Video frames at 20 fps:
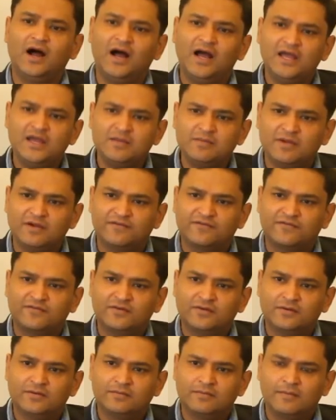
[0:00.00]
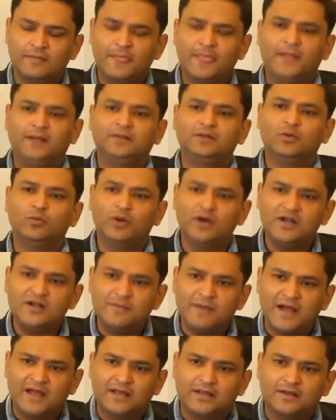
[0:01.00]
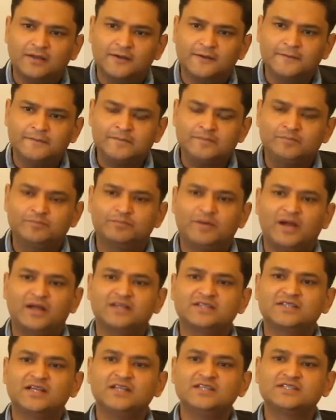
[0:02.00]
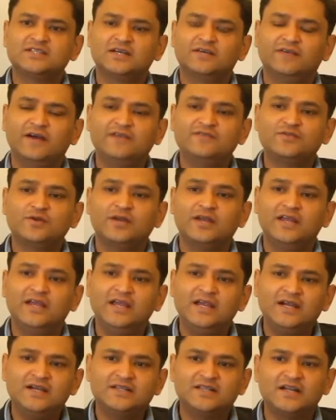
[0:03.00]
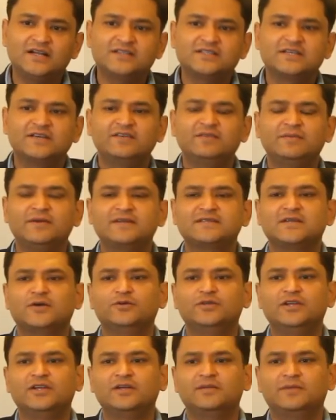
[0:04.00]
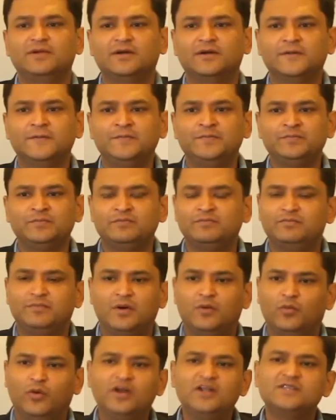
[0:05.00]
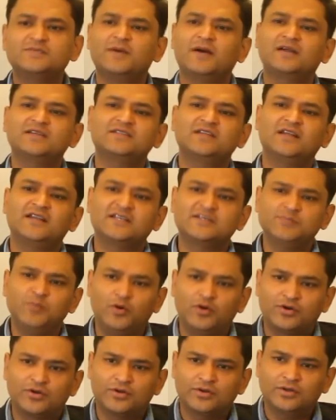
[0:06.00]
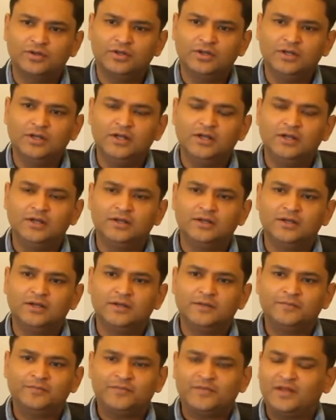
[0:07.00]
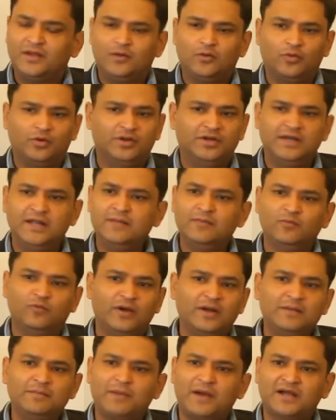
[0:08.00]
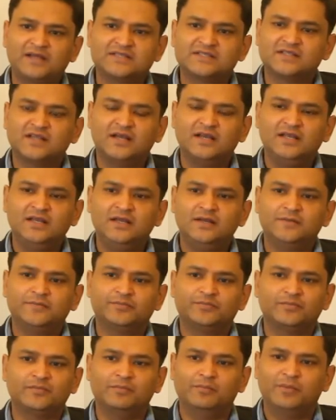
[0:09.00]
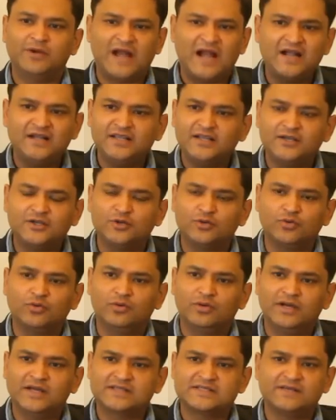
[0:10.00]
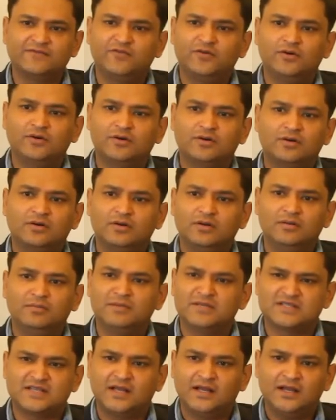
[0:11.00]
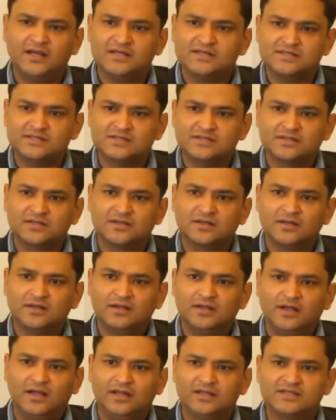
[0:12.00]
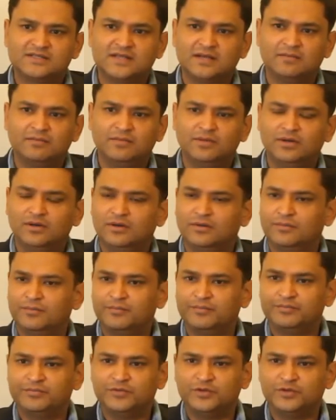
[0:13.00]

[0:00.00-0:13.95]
IMF, the World Bank. Pakistan survives on aid that is given by Saudi Arabia. what does Pakistan export? Name one Pakistani brand that you know, except for masalas and some,